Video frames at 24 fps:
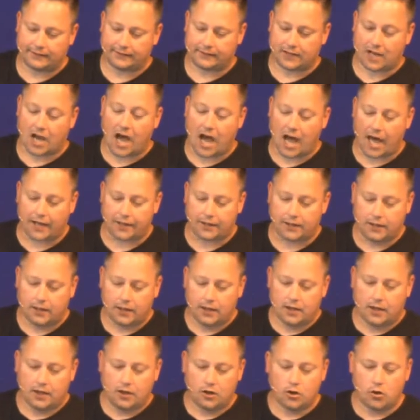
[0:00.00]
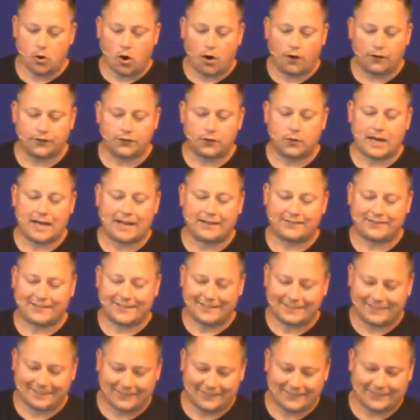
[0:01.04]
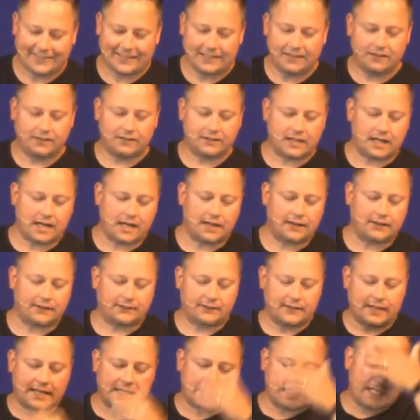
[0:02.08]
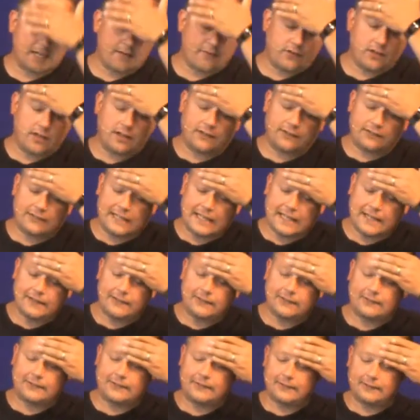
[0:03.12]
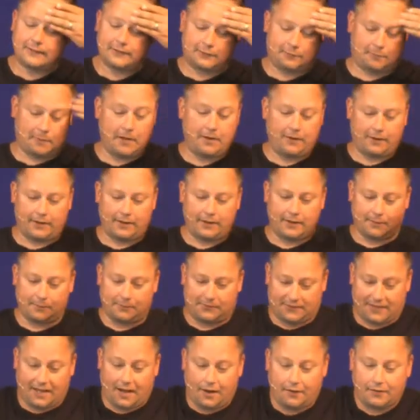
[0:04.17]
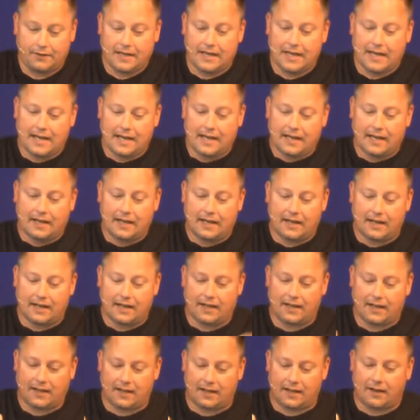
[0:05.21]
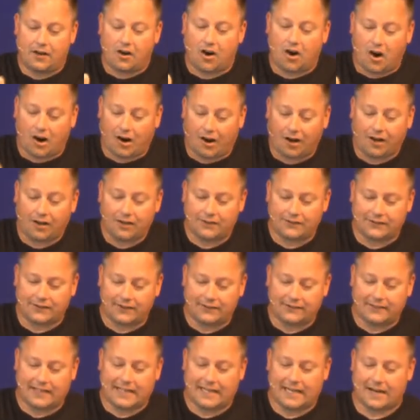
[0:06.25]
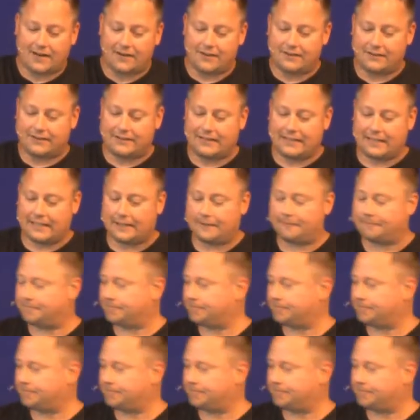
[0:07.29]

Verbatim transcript: God, who also has sealed us and given us his spirit himself in our hearts as a guarantee.